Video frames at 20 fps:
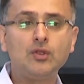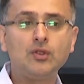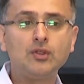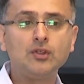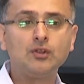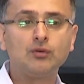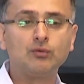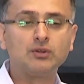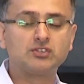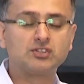
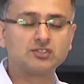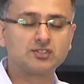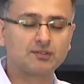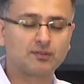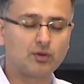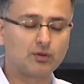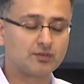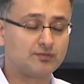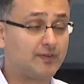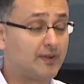Which is of
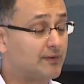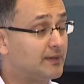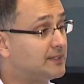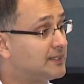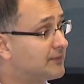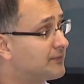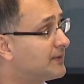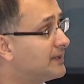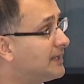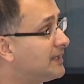course very
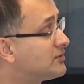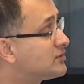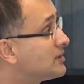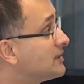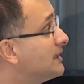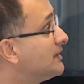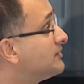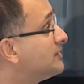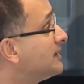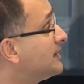different.
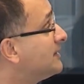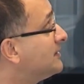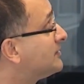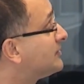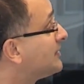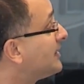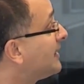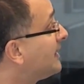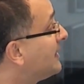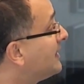AngelList
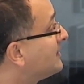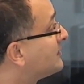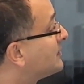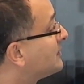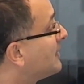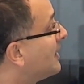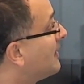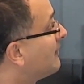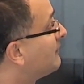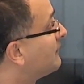is
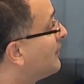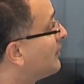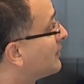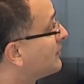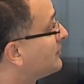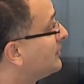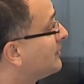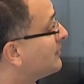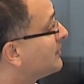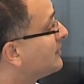
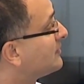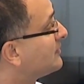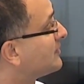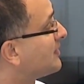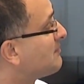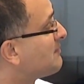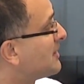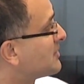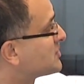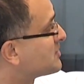focusing. This is
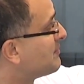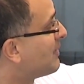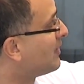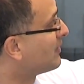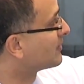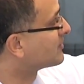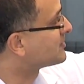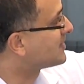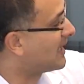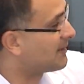a much
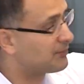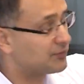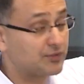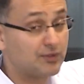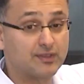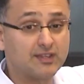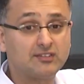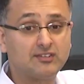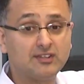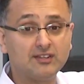smaller sample. So
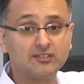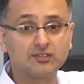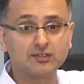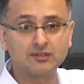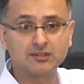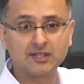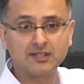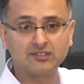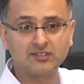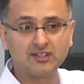this
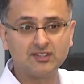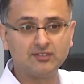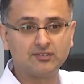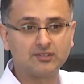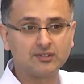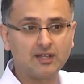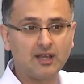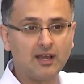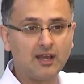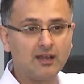
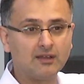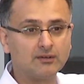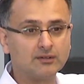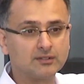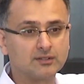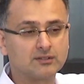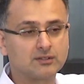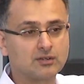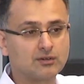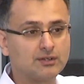is
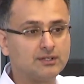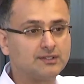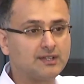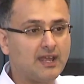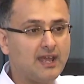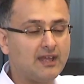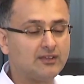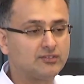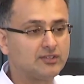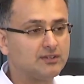current
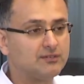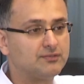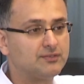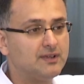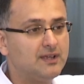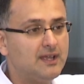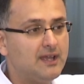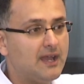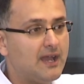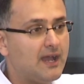as of
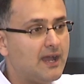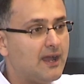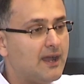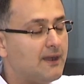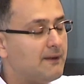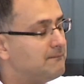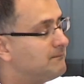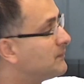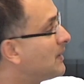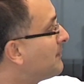
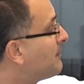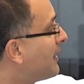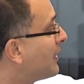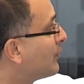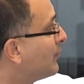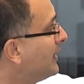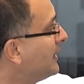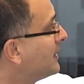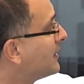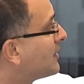about a
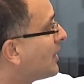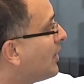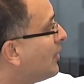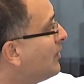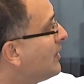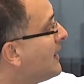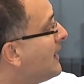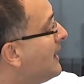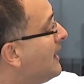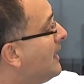week ago.